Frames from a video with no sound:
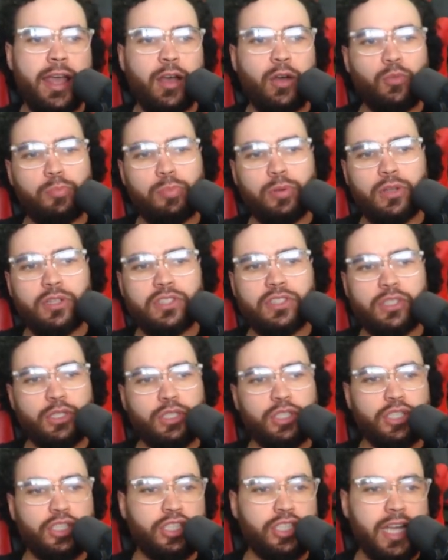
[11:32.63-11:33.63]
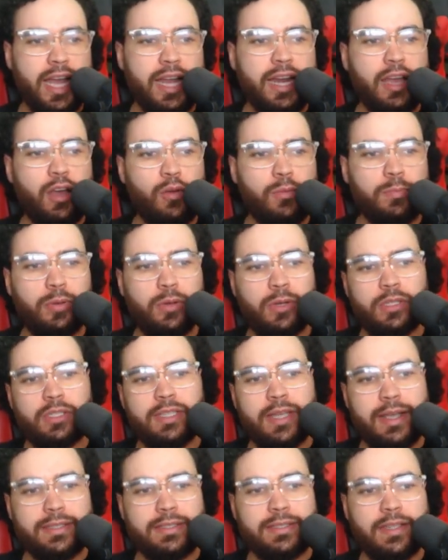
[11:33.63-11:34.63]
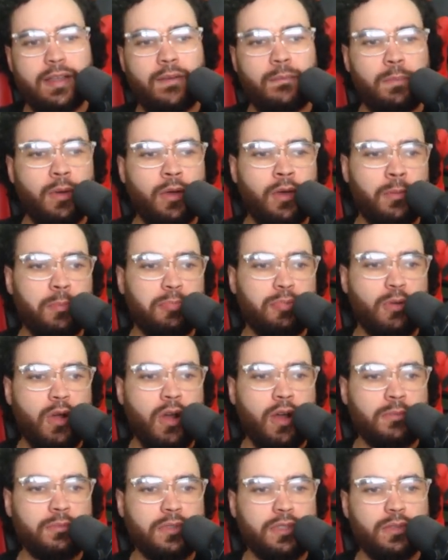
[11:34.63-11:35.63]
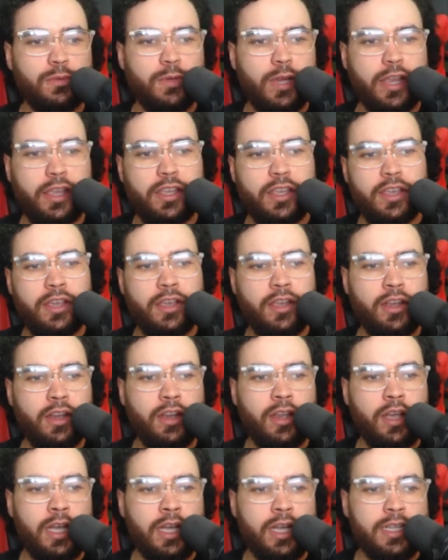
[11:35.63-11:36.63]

outputs such as chat output, text output, prompts right here,